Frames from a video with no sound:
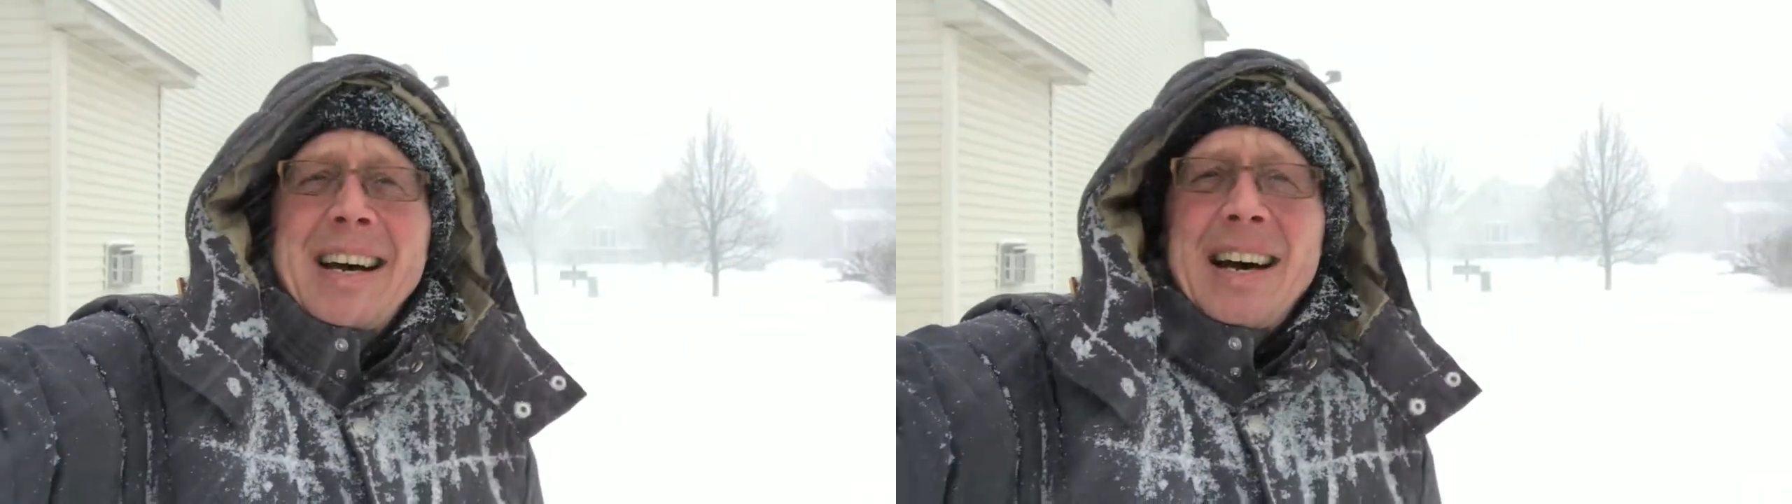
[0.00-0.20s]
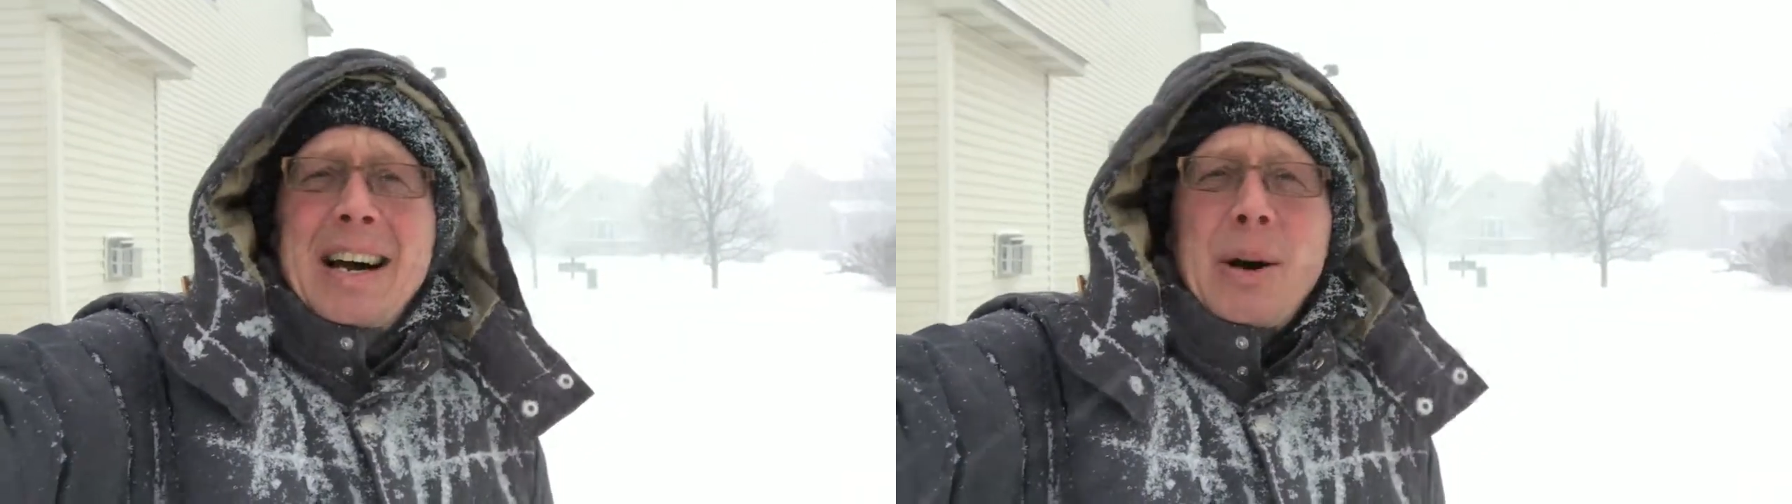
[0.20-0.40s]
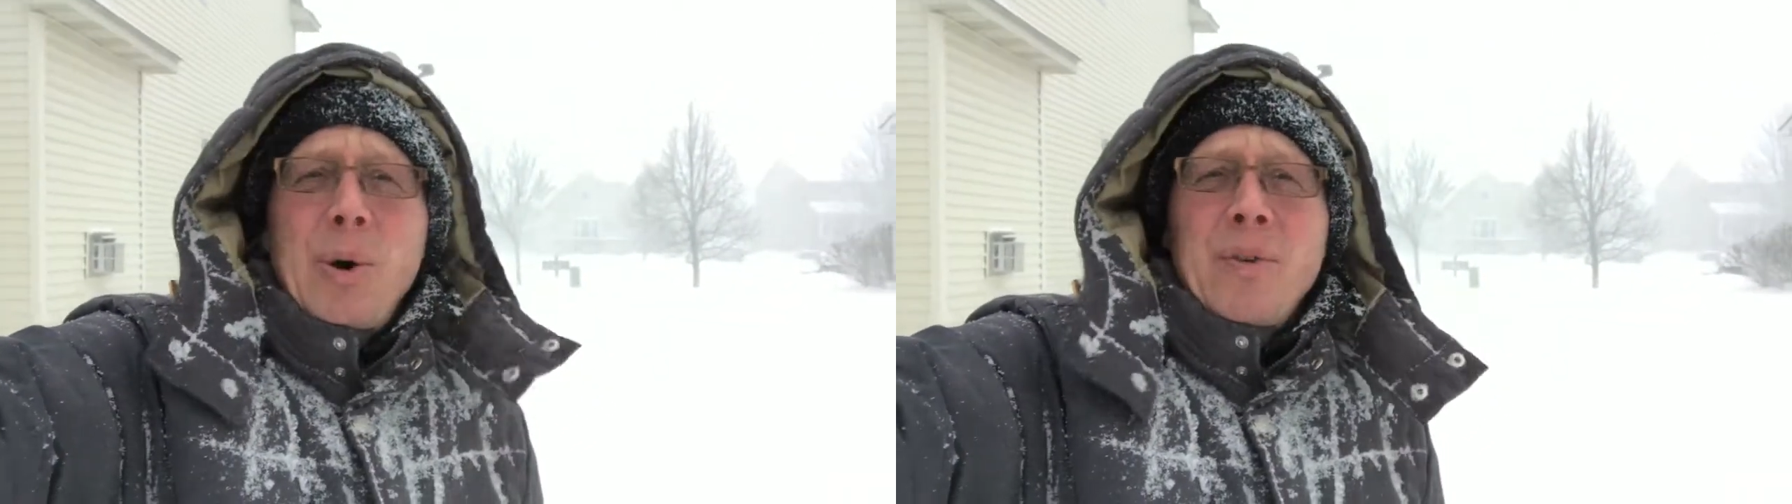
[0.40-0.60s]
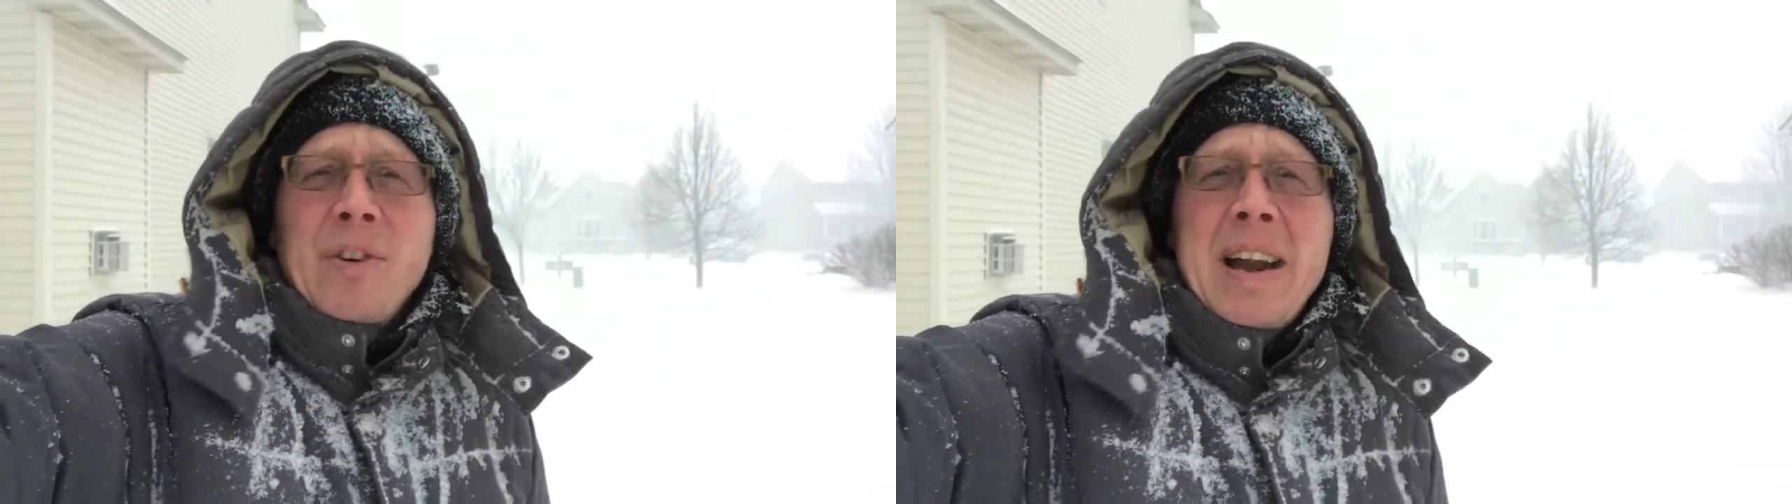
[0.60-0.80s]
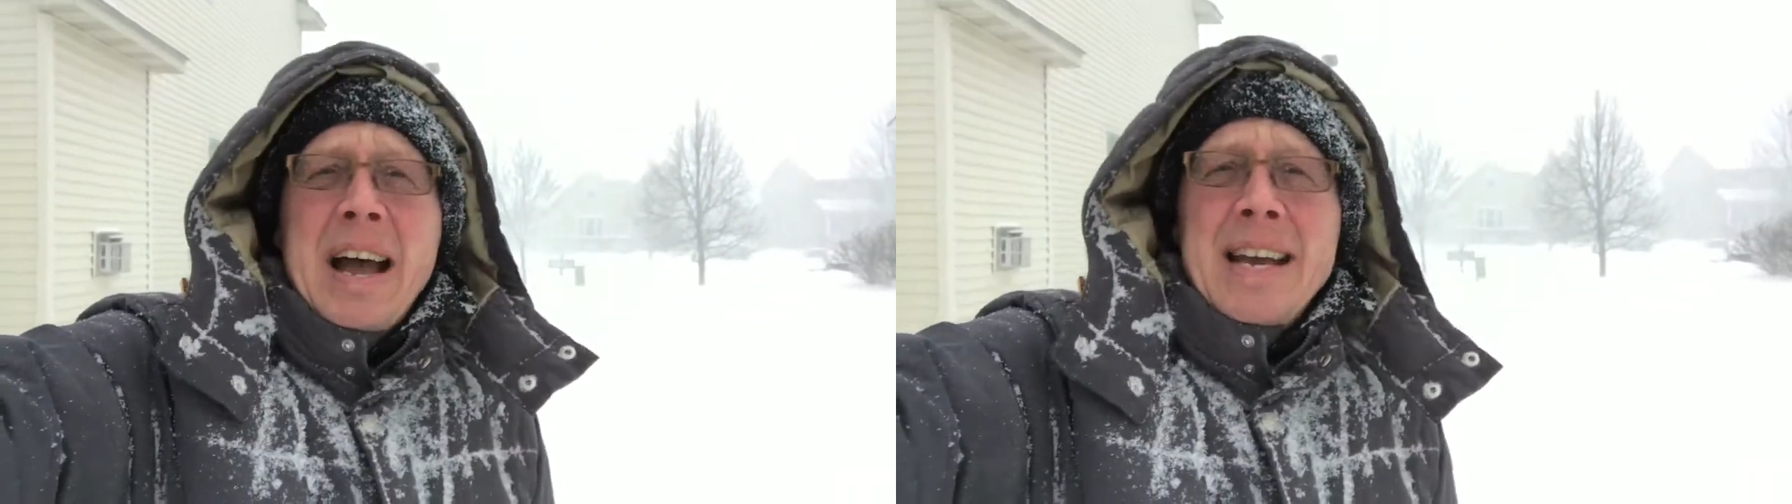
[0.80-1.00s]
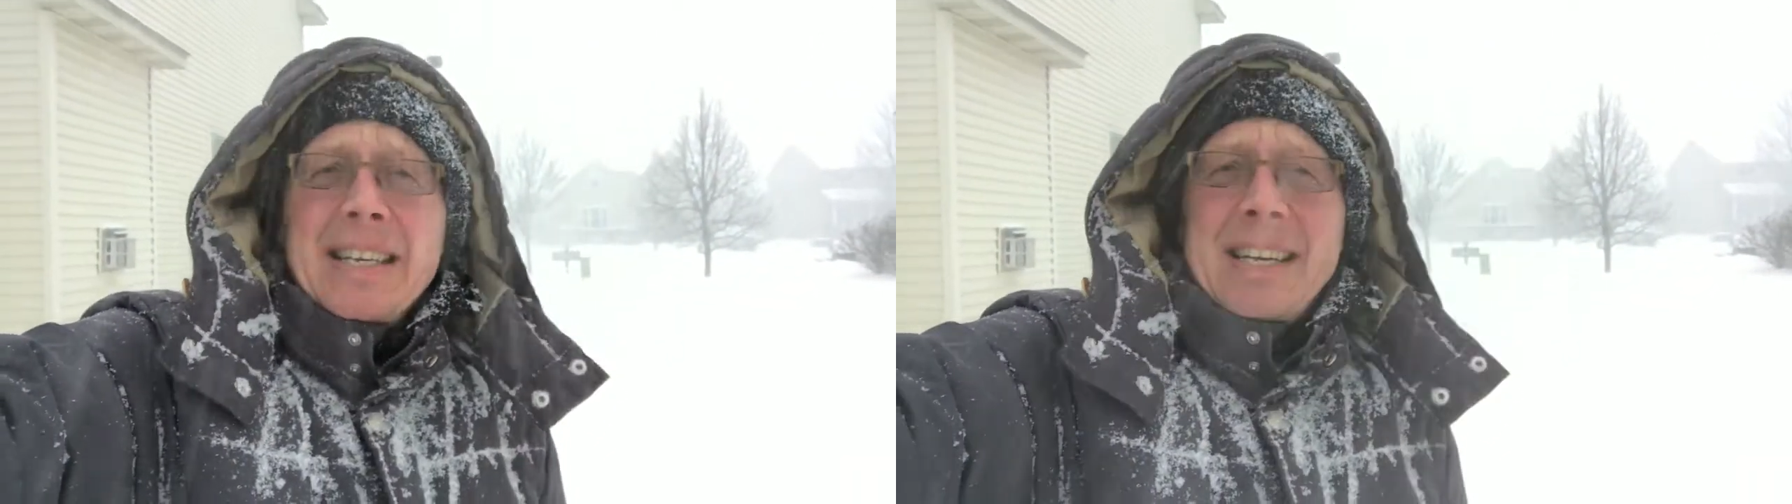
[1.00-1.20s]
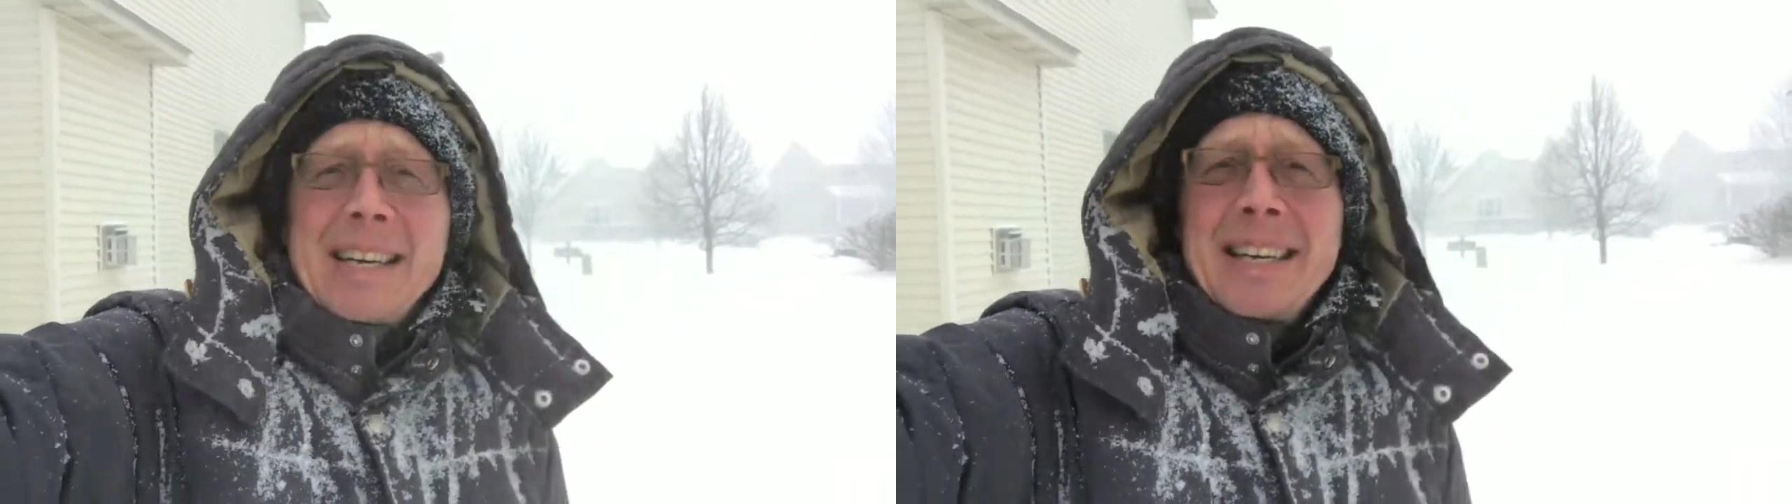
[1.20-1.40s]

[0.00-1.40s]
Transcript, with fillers: uh, overnight.